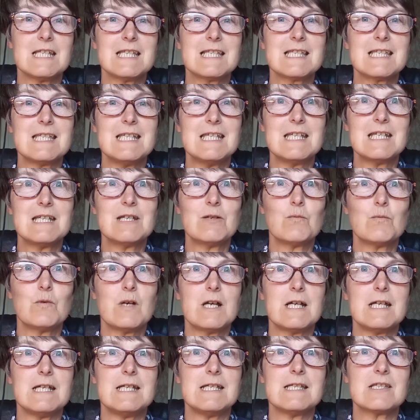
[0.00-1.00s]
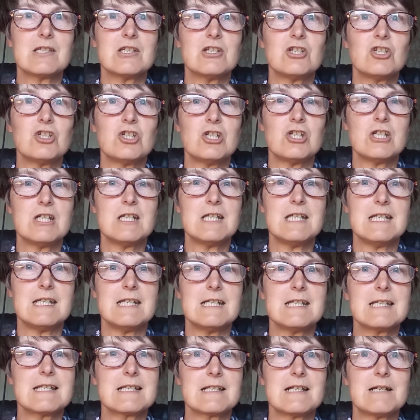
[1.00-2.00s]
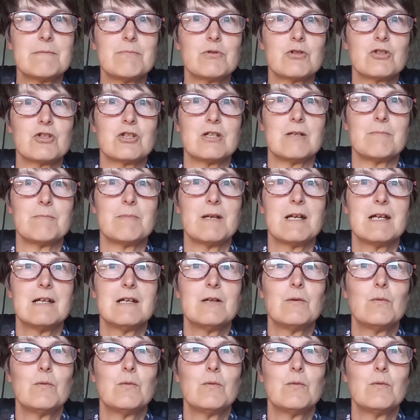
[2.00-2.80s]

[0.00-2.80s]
and seeking ways to journey in discipleship